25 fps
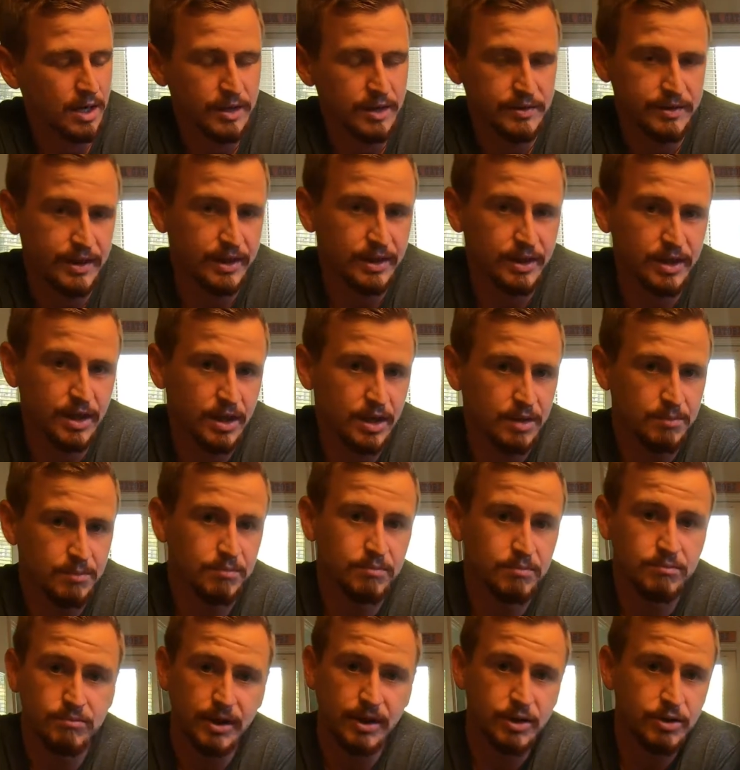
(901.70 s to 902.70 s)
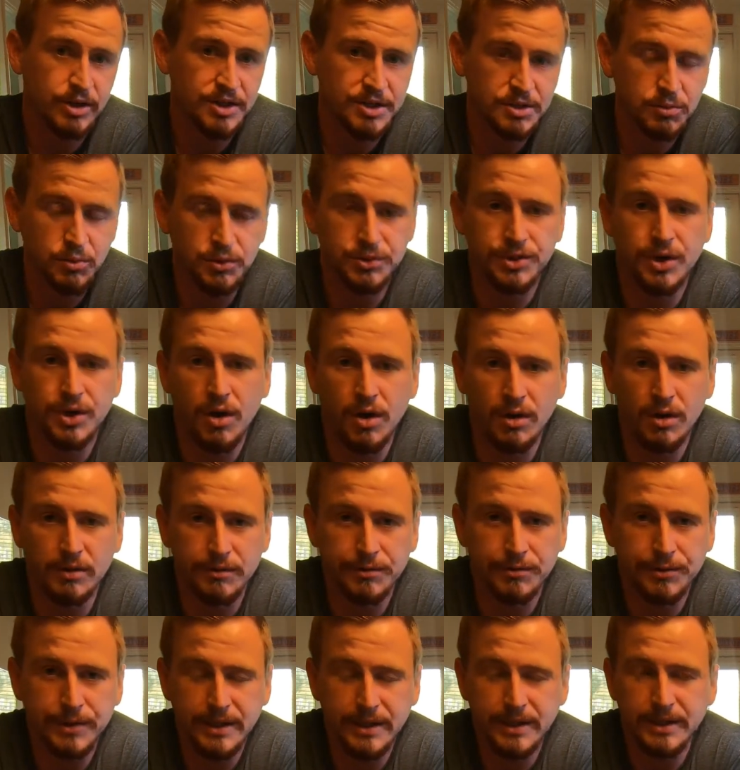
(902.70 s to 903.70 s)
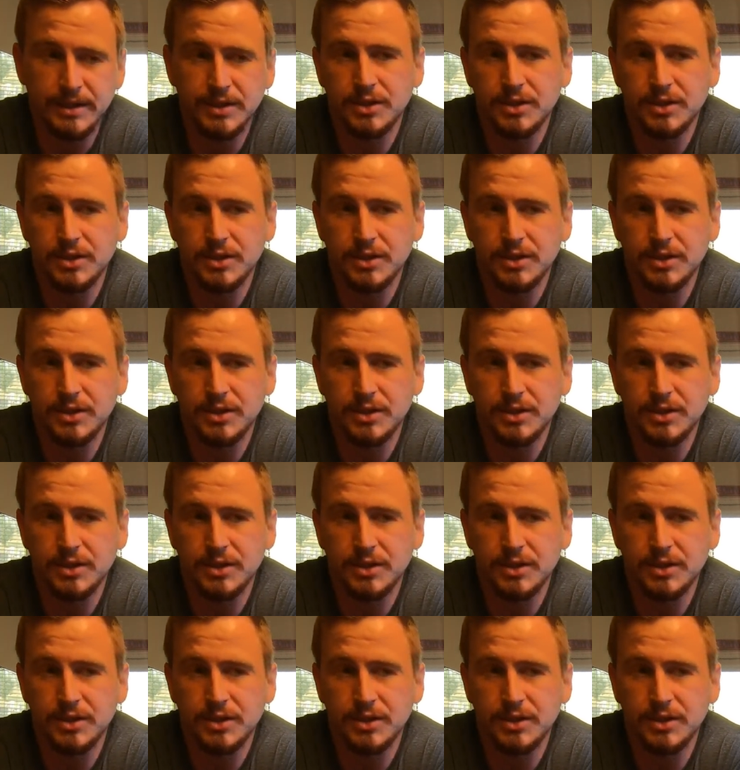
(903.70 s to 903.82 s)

My Crested will tongue feed